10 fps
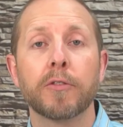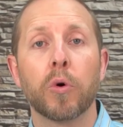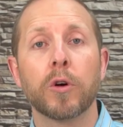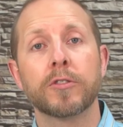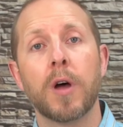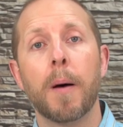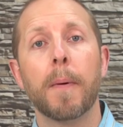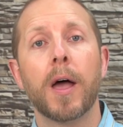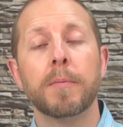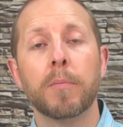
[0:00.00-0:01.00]
course,
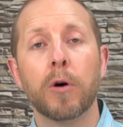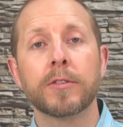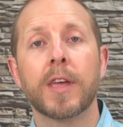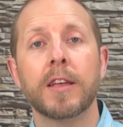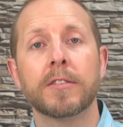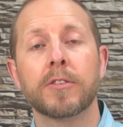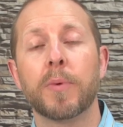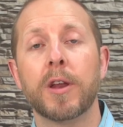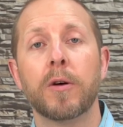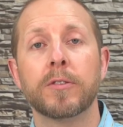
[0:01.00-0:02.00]
in most cases,
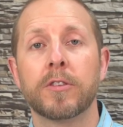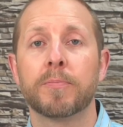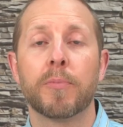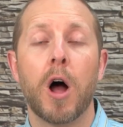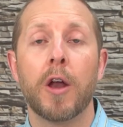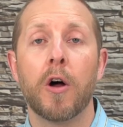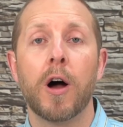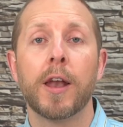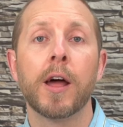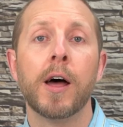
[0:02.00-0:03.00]
Raynaud's is brought
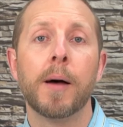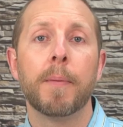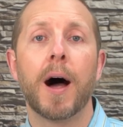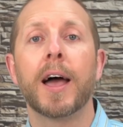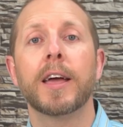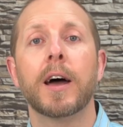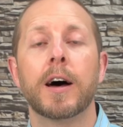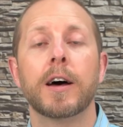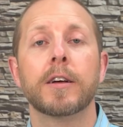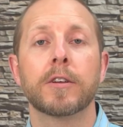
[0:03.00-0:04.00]
on
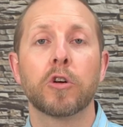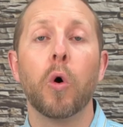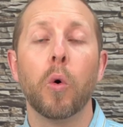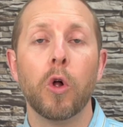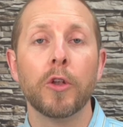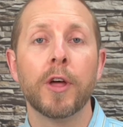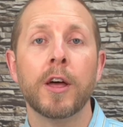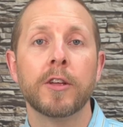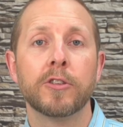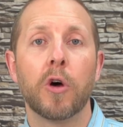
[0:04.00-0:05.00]
by cold.
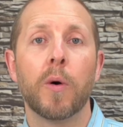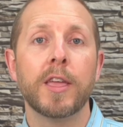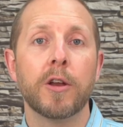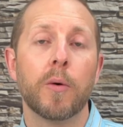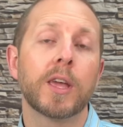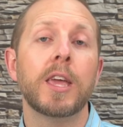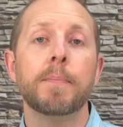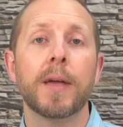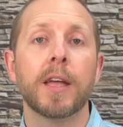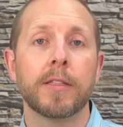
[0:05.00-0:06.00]
So,
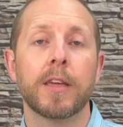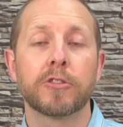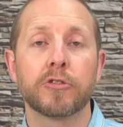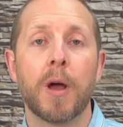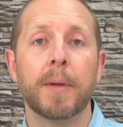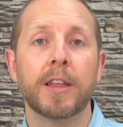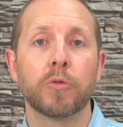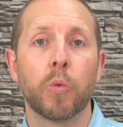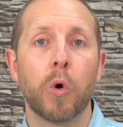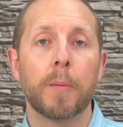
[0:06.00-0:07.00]
keeping the
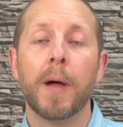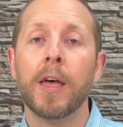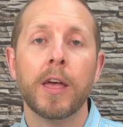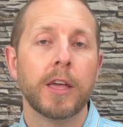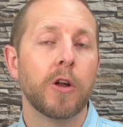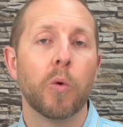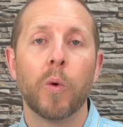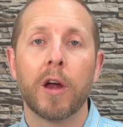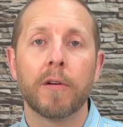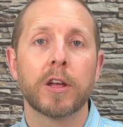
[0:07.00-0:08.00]
extremities warm,
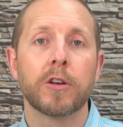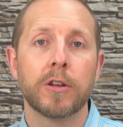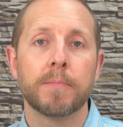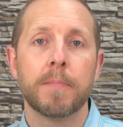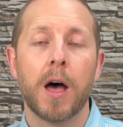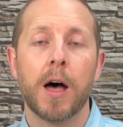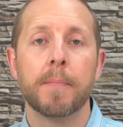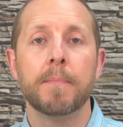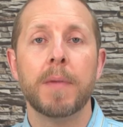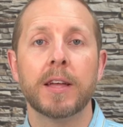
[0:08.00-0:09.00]
wearing good
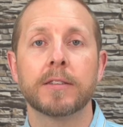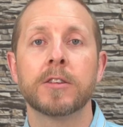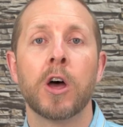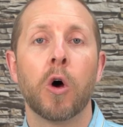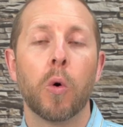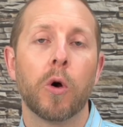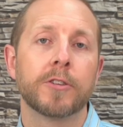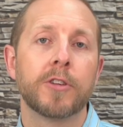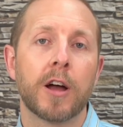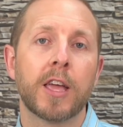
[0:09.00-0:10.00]
mitts,
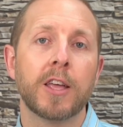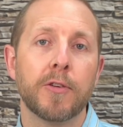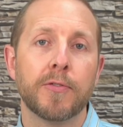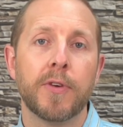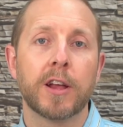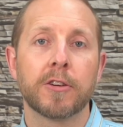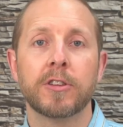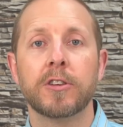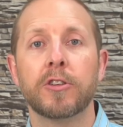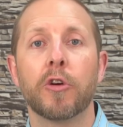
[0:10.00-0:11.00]
or tucking your
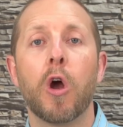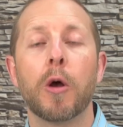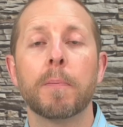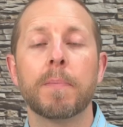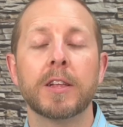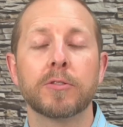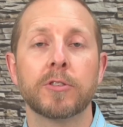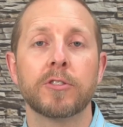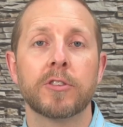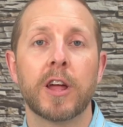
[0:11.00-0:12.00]
fingers into your armpits,
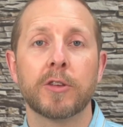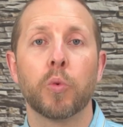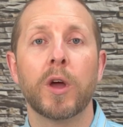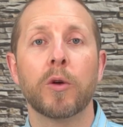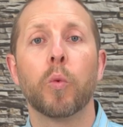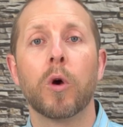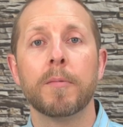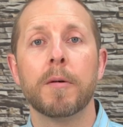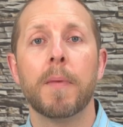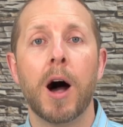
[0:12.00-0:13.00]
which is a nice way to
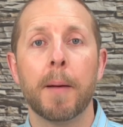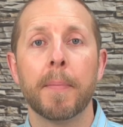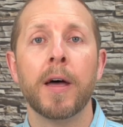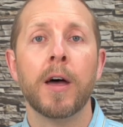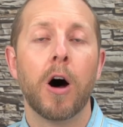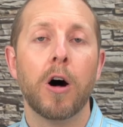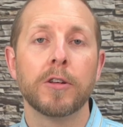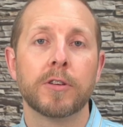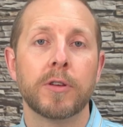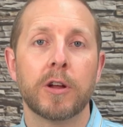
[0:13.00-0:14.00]
warm them up.
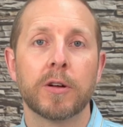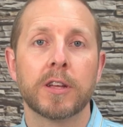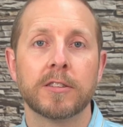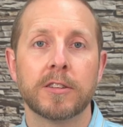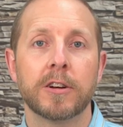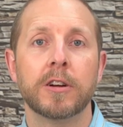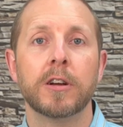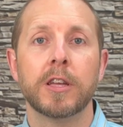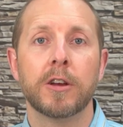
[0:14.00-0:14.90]
Also, consider,